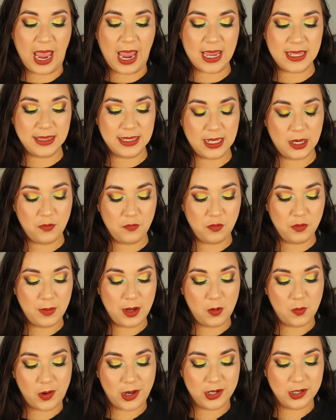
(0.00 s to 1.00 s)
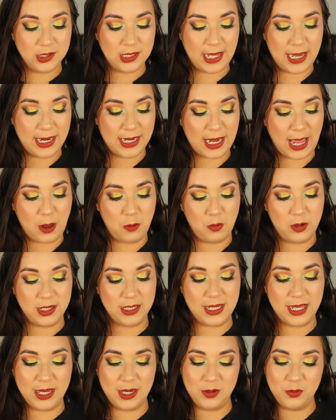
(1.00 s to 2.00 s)
And then for my waterline, I
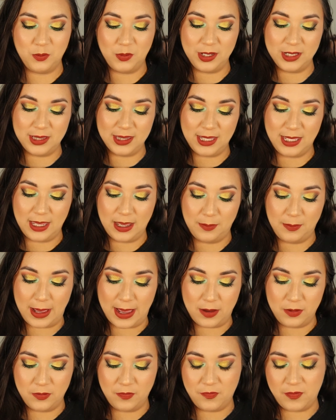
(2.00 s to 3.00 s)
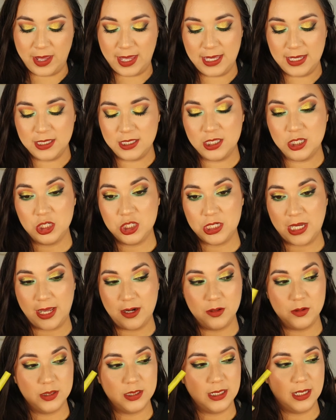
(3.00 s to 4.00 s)
went in with the About Face
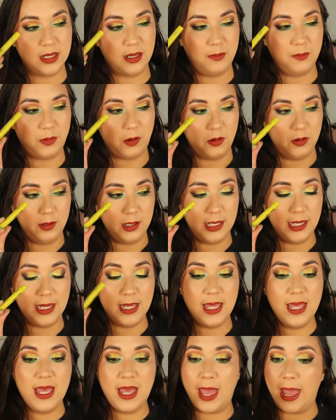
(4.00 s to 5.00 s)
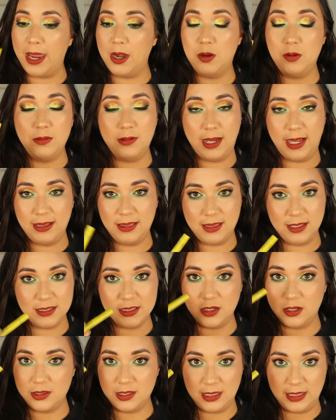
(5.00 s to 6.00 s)
Shadow Stick in Pearly. I don't like
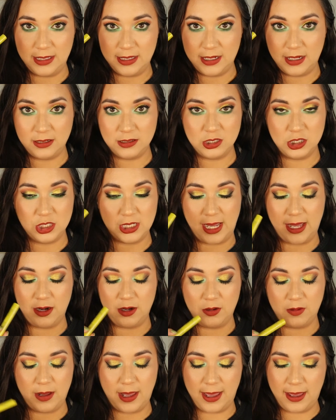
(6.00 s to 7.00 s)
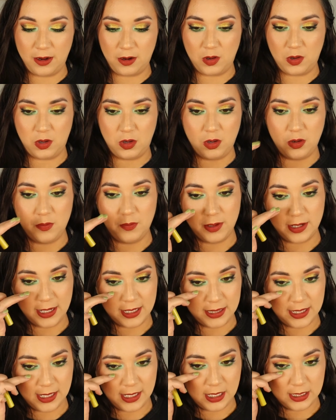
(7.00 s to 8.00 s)
this on the lid as a shadow at all, but I
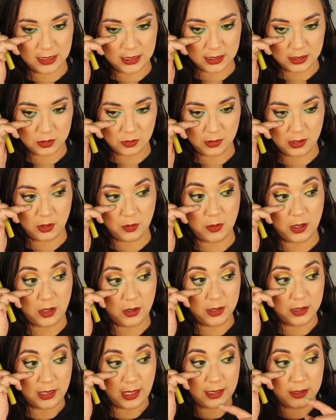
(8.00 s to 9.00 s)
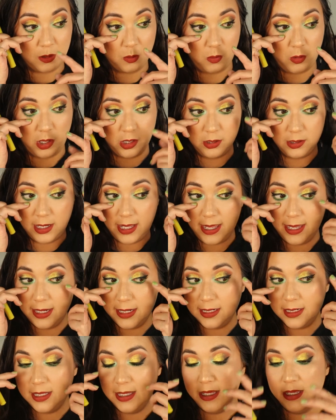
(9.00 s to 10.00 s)
think it does really well in like the
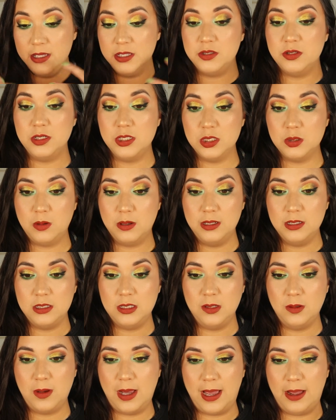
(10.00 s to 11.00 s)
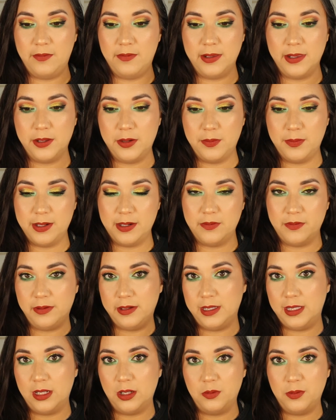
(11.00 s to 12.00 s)
waterline. So I just wanted to have a little bit of
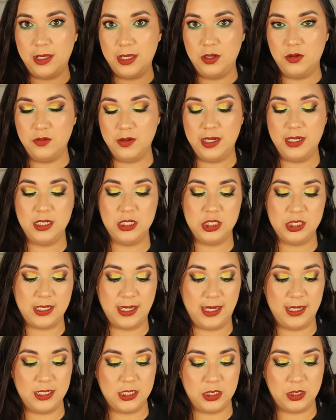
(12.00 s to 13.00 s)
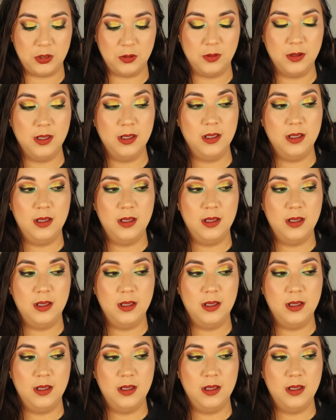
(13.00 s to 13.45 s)
a yellowy green shade to